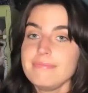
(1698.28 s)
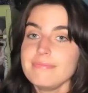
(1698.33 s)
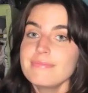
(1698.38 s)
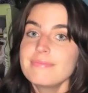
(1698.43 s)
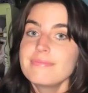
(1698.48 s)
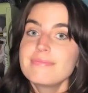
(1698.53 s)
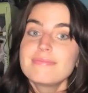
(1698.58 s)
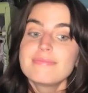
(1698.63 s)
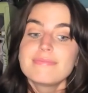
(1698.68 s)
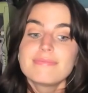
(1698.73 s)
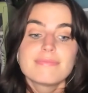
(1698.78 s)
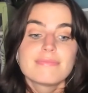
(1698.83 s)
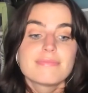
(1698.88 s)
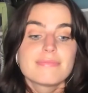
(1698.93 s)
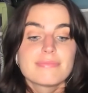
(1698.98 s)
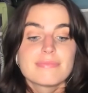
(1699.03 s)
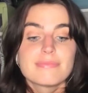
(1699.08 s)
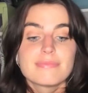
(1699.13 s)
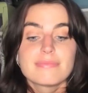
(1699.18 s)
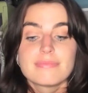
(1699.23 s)

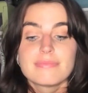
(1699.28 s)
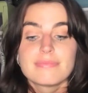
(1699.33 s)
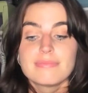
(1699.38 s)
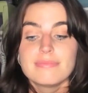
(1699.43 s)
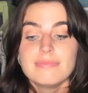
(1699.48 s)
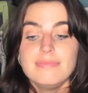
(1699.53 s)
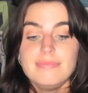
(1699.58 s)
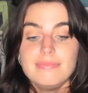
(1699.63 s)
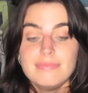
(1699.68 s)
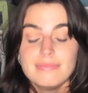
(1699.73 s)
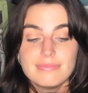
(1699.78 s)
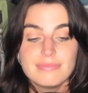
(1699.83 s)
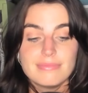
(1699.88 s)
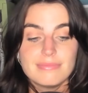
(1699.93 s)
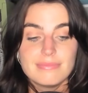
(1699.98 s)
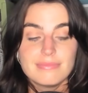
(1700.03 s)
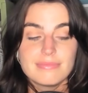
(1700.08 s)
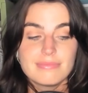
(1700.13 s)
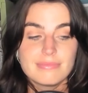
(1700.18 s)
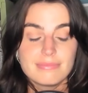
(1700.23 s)

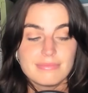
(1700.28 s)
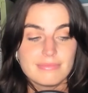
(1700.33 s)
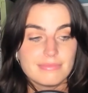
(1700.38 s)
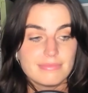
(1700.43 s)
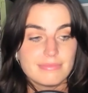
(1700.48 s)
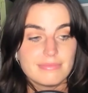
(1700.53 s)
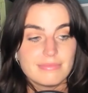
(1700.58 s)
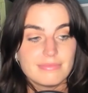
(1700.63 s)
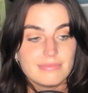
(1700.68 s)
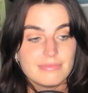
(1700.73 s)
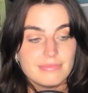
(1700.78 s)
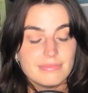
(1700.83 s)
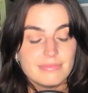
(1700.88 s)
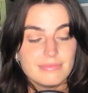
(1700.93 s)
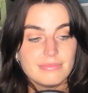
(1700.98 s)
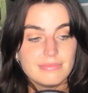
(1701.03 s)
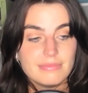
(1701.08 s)
No one is speaking in this clip.